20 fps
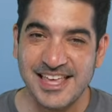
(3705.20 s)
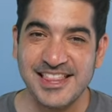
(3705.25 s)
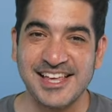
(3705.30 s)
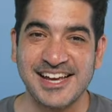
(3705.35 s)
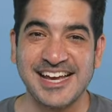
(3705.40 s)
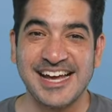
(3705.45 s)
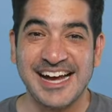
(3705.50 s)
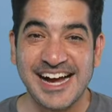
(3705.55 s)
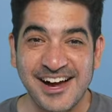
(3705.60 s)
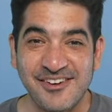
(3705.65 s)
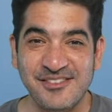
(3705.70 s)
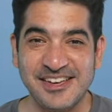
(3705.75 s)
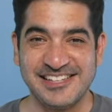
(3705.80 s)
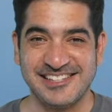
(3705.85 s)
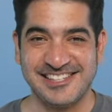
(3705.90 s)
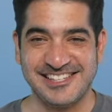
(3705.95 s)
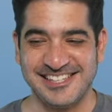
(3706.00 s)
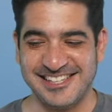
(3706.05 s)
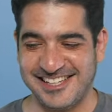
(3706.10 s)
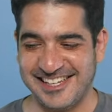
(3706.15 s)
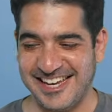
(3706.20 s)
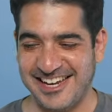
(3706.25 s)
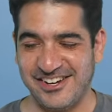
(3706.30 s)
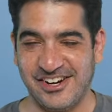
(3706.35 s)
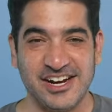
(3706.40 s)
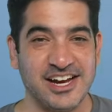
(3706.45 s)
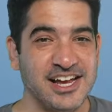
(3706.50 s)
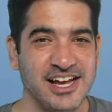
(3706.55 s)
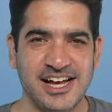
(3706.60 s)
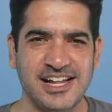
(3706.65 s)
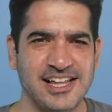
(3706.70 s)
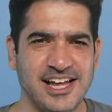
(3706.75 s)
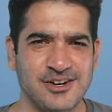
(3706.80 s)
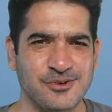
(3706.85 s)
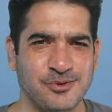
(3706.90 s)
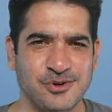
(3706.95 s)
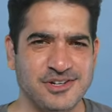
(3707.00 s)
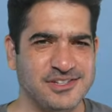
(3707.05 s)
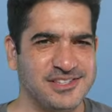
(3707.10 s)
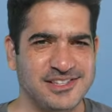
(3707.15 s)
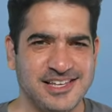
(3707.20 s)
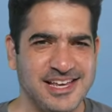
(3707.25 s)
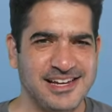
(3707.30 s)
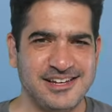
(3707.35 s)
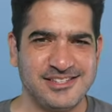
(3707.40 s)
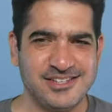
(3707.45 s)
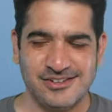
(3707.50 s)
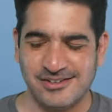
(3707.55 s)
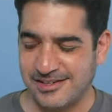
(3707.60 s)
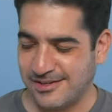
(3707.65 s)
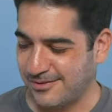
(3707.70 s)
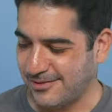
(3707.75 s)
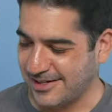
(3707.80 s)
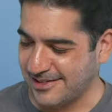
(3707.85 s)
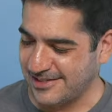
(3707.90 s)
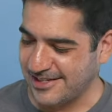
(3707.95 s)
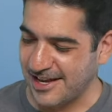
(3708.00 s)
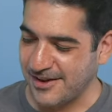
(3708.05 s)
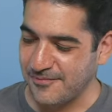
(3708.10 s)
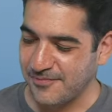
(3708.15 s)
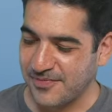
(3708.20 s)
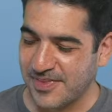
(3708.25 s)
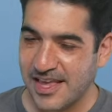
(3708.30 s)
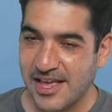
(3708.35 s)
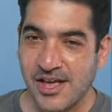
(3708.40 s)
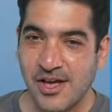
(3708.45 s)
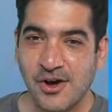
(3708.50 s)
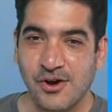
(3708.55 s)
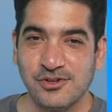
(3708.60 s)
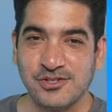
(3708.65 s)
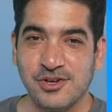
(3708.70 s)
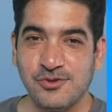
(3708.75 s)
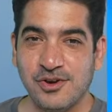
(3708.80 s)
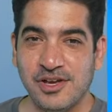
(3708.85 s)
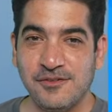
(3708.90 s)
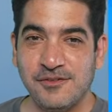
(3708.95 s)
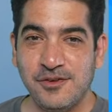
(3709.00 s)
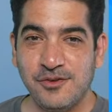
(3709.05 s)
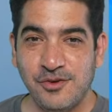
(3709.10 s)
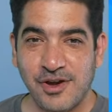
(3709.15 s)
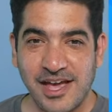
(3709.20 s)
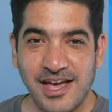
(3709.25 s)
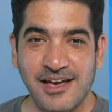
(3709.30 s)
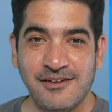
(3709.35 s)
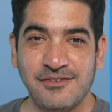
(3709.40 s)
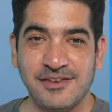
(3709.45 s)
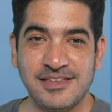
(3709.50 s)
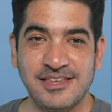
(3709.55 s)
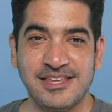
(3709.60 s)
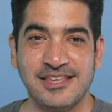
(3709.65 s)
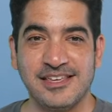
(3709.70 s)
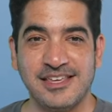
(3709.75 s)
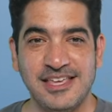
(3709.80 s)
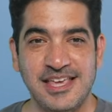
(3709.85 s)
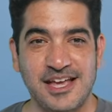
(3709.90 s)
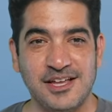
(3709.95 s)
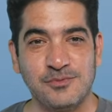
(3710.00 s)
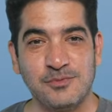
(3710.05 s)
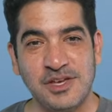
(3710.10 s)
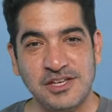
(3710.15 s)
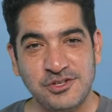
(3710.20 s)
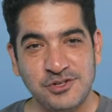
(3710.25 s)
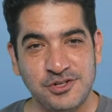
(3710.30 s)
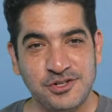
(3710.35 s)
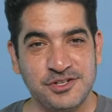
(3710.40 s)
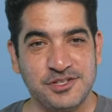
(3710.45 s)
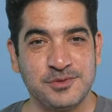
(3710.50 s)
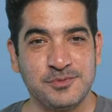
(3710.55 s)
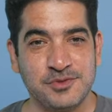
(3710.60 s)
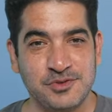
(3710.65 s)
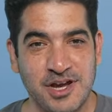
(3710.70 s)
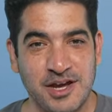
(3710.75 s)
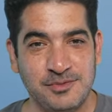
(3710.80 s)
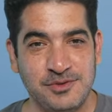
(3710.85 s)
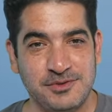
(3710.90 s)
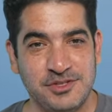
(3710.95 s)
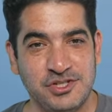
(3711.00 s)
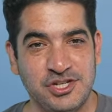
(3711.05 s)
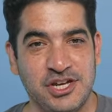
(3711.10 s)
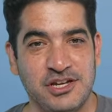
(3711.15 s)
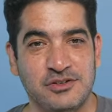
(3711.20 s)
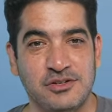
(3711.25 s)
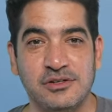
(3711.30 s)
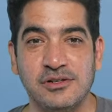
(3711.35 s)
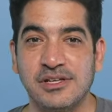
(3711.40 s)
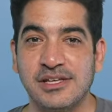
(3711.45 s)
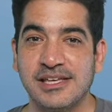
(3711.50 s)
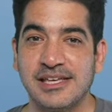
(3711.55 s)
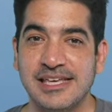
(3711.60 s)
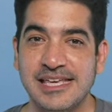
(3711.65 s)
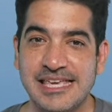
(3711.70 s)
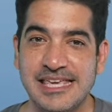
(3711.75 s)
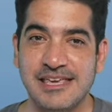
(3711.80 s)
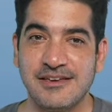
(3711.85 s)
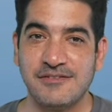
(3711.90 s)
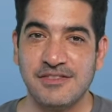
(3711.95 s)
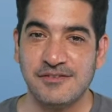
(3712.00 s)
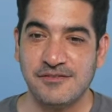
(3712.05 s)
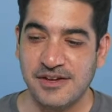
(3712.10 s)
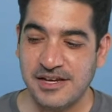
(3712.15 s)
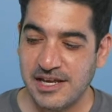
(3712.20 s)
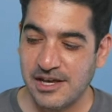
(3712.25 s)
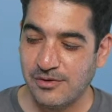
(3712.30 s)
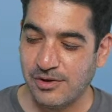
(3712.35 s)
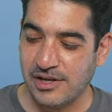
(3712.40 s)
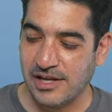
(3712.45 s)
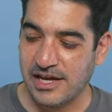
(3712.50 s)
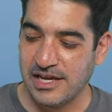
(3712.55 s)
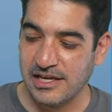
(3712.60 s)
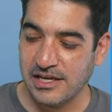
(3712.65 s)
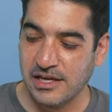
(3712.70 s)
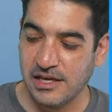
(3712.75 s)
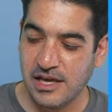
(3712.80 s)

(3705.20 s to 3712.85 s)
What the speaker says: comments later. A lot of words, and it's only Wednesday. Also, if you haven't yet, make sure you subscribe to the channel, give the video a like,